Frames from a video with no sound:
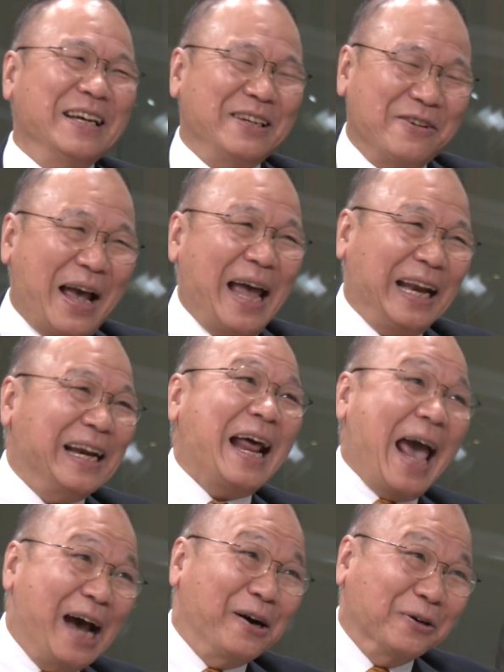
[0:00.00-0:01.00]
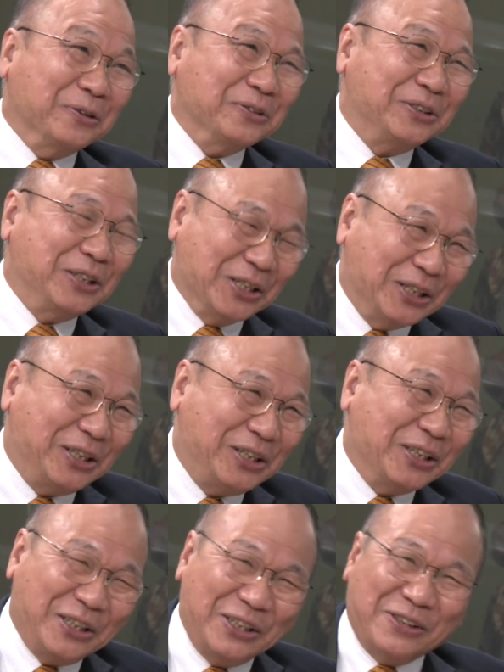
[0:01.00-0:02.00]
you add an L
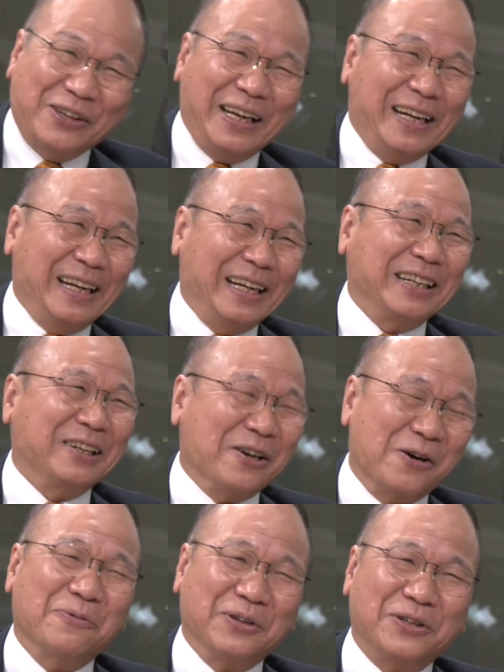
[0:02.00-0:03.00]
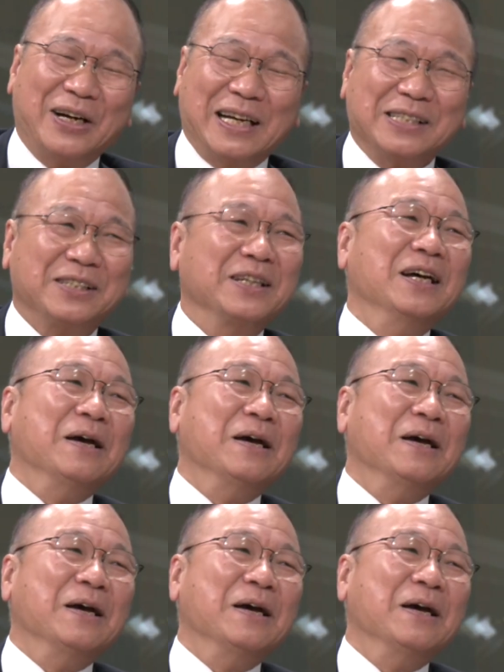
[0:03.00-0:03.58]
to it, in gold we trust.